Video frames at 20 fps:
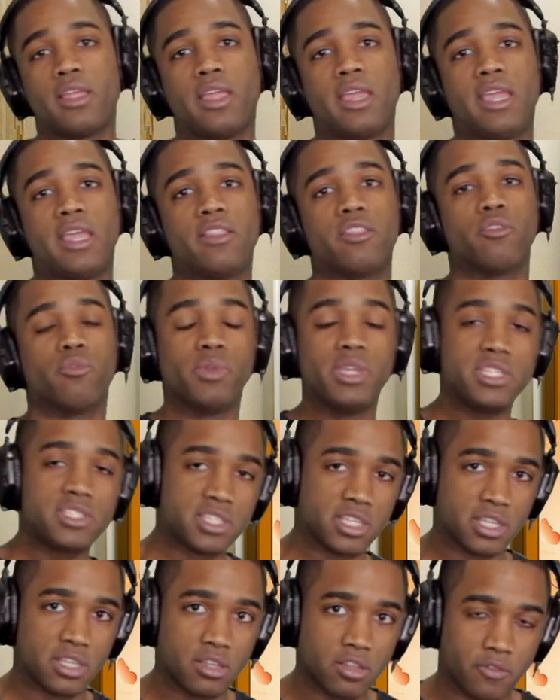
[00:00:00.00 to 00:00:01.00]
And
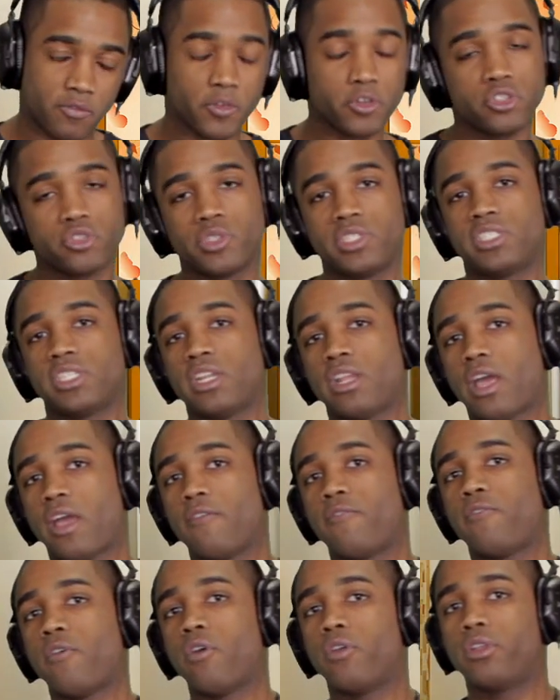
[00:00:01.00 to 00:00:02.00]
the first reason
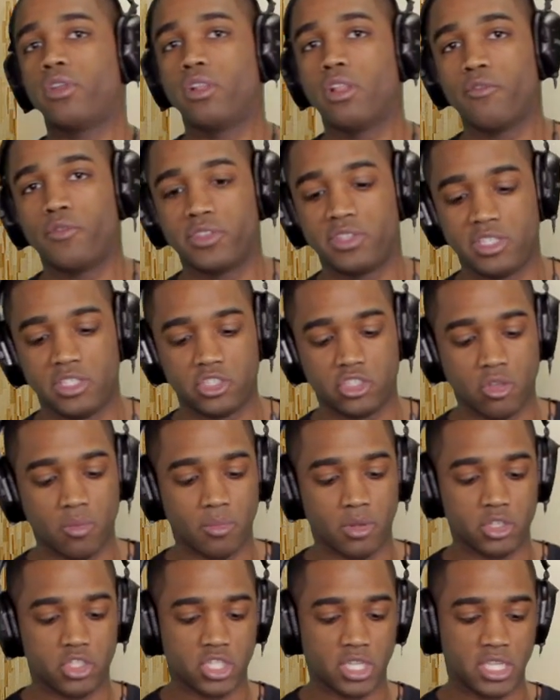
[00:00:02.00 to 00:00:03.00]
I've fallen in love with these so
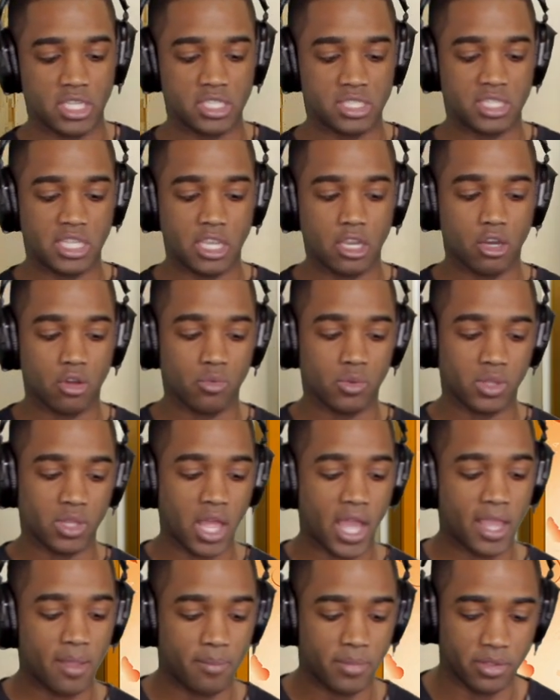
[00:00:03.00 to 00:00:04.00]
much is their
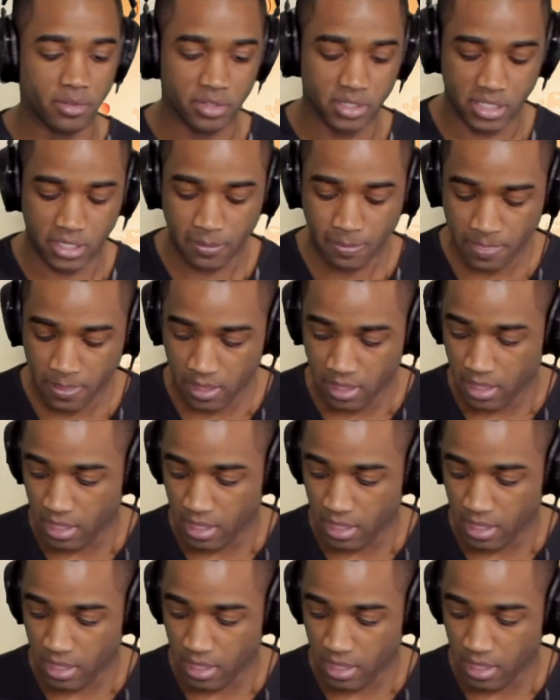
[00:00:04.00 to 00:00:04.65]
reliability.